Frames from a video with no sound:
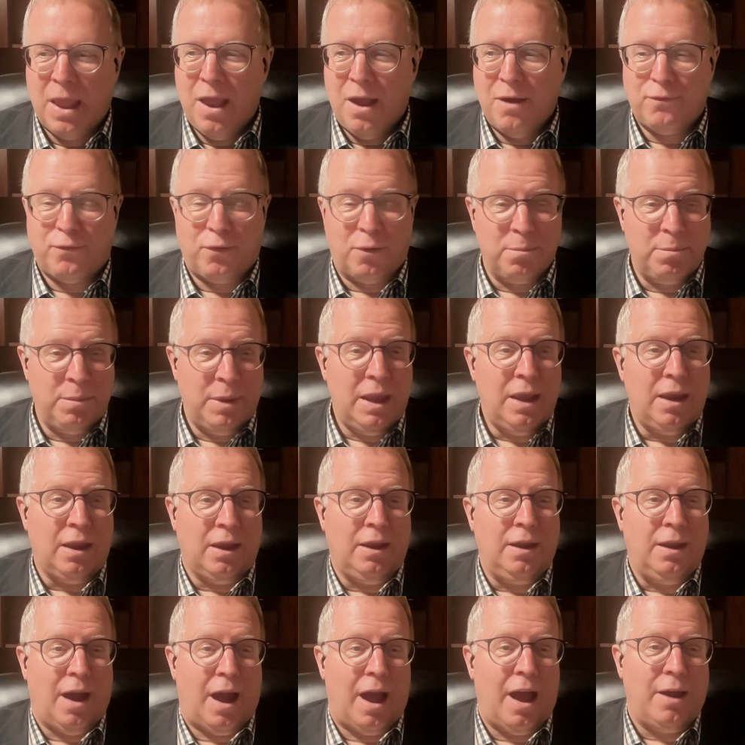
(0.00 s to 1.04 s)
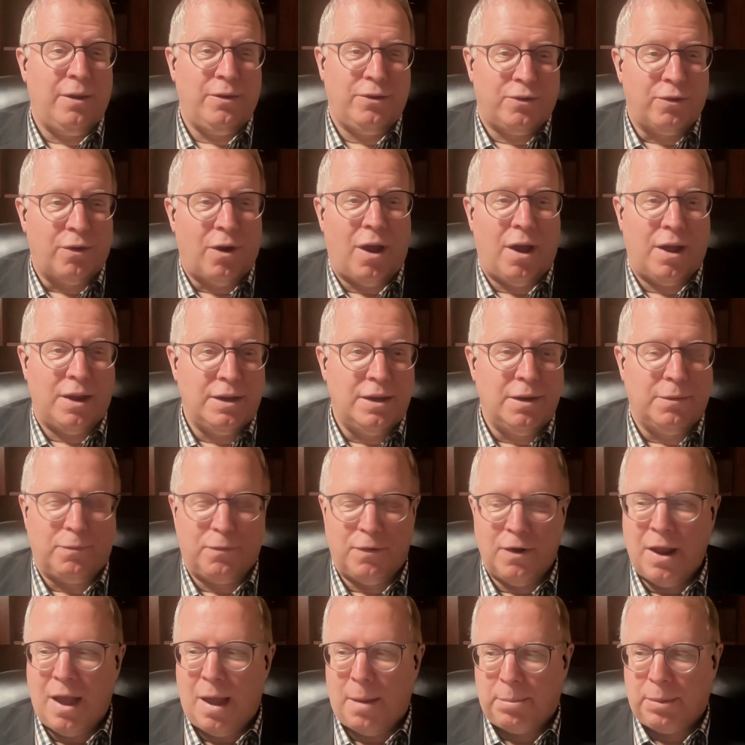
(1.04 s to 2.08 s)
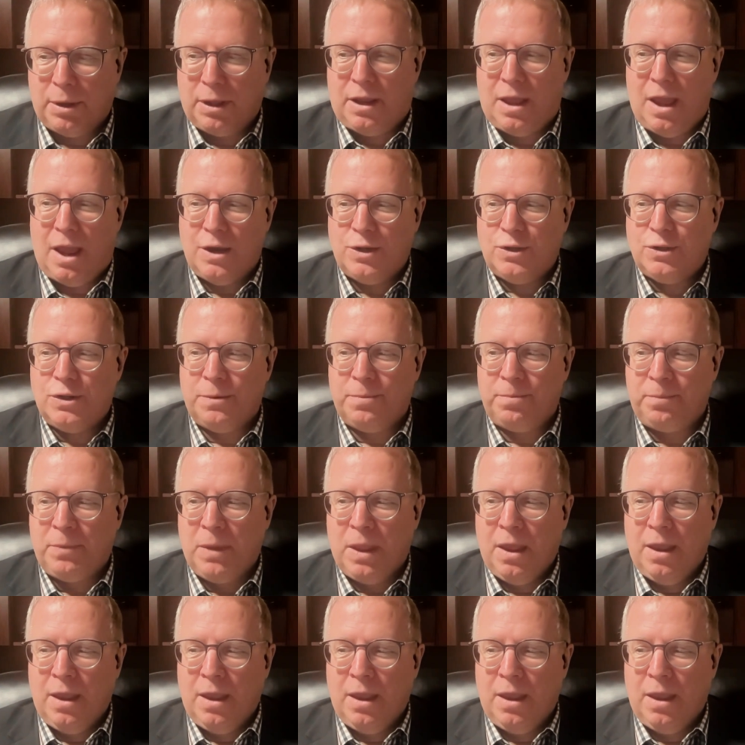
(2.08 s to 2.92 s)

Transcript: For me, I draw a different application